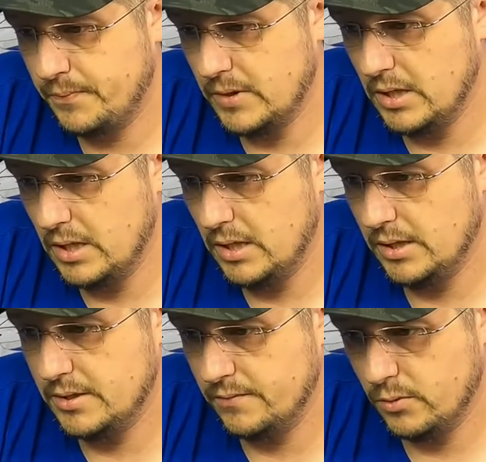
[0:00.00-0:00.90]
his
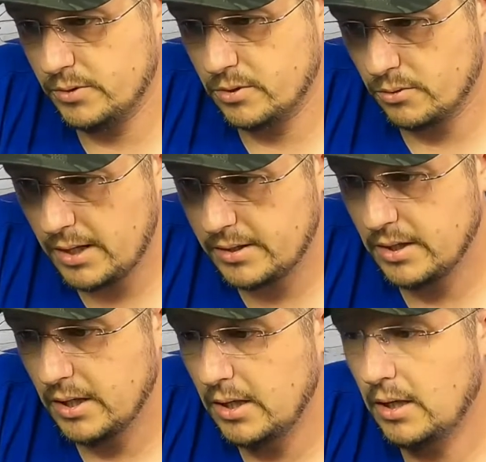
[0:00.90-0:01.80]
info is correct,
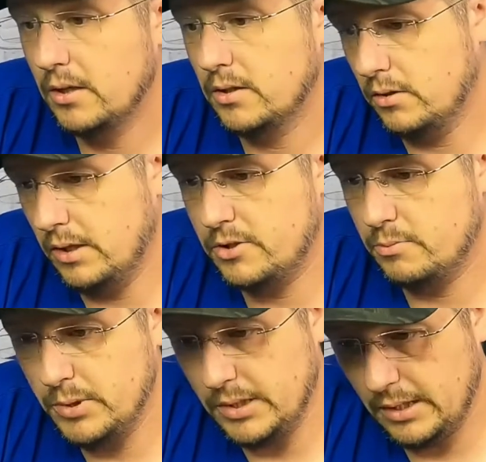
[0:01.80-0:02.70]
the lens should be
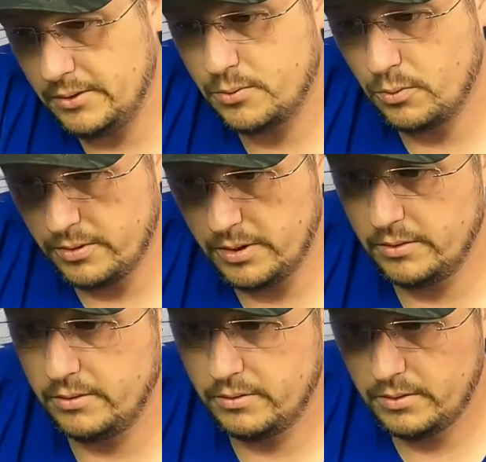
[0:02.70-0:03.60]
announced
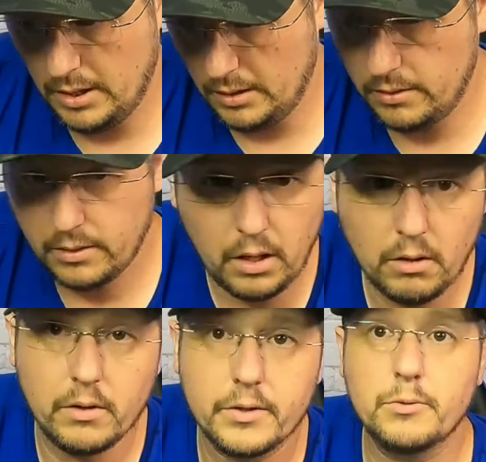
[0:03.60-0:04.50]
within the end of the year.
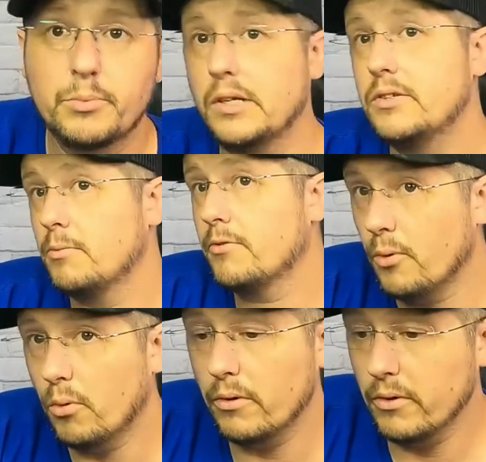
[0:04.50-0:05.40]
So potentially
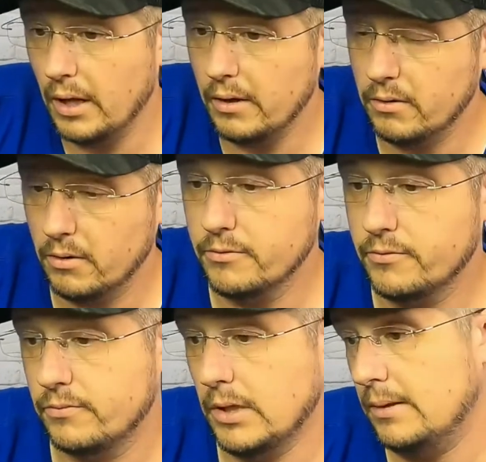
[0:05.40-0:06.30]
before the end of
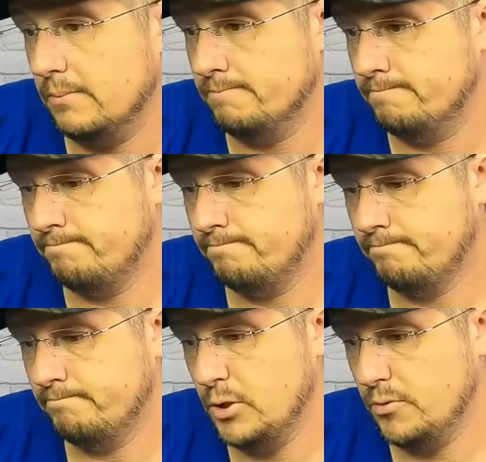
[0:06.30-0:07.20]

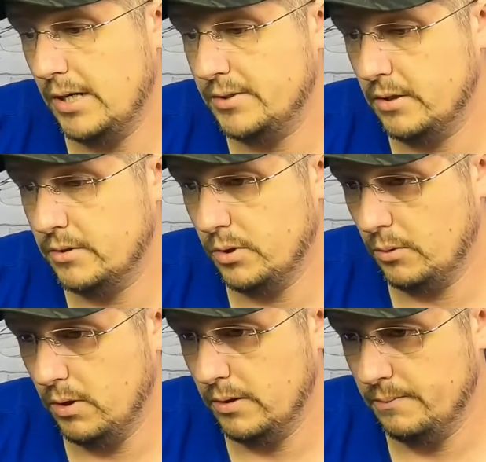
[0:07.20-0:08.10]

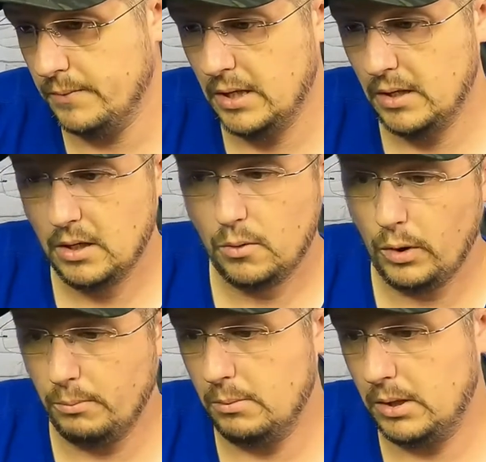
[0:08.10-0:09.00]
2021. We may
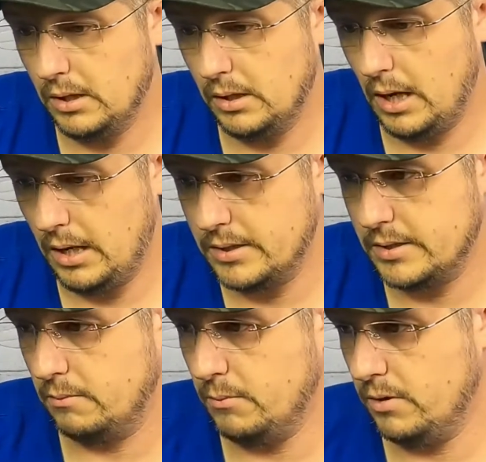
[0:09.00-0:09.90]
be getting a Sigma